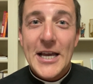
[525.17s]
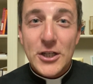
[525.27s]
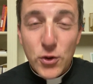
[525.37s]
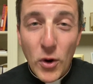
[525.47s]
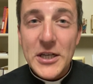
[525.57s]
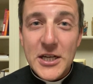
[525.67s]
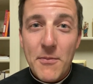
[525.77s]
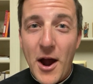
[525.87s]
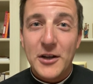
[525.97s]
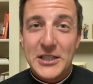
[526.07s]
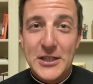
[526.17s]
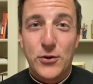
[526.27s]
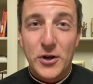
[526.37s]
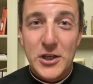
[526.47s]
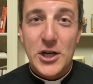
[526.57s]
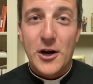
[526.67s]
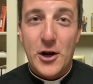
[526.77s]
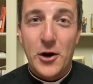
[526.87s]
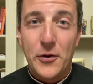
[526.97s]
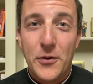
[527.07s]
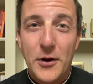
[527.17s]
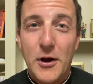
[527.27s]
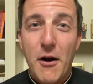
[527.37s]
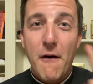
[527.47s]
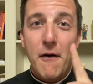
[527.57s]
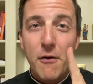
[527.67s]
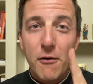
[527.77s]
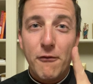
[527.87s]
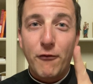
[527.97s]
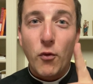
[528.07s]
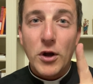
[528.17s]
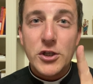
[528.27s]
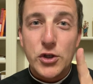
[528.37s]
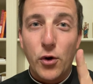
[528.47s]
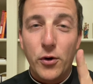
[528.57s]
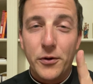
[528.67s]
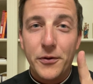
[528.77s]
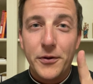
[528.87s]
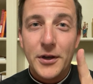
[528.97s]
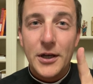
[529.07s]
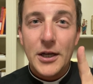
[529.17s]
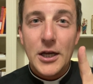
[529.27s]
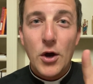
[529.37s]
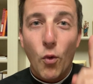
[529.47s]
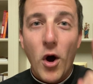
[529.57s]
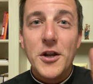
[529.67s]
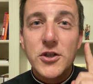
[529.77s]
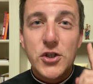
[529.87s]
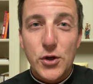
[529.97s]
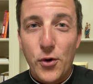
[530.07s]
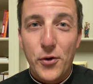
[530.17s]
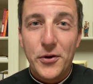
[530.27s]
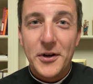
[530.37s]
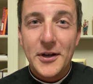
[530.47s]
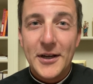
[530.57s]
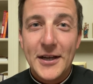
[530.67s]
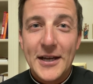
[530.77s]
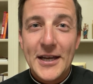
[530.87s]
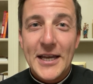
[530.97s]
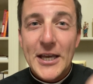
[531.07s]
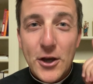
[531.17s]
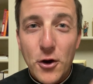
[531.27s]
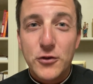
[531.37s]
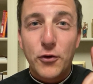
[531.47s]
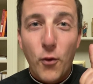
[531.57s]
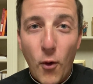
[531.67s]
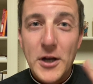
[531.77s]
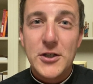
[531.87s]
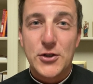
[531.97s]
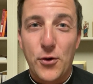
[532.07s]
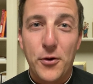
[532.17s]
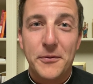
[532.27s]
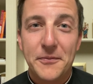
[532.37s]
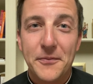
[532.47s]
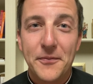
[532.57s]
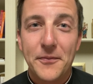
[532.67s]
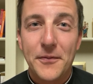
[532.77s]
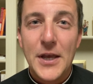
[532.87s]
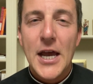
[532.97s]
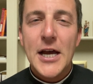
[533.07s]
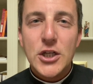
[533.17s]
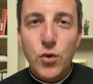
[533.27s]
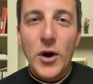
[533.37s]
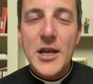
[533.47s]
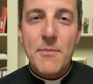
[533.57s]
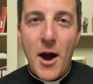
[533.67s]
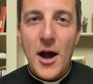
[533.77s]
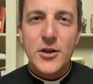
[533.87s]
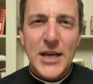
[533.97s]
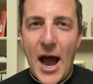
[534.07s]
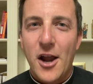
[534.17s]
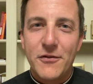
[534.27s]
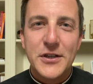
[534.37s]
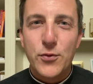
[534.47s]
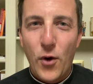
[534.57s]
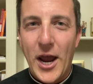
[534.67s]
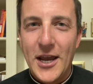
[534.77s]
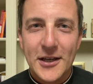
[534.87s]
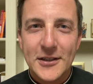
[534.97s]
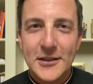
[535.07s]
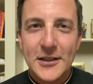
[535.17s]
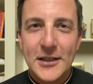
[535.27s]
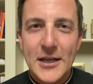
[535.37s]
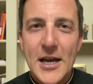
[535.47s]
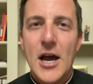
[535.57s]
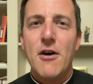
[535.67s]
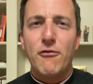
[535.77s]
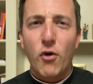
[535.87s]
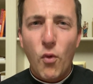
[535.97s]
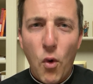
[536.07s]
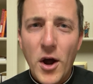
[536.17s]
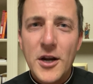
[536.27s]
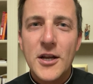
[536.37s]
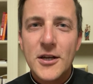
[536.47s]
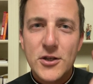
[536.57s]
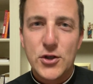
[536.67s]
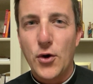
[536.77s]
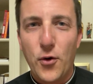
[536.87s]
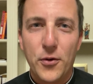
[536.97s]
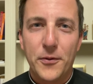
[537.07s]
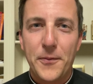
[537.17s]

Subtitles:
20-mile detour to Jericho for one soul. One soul. He goes for one soul. 20 miles out of his way for one soul.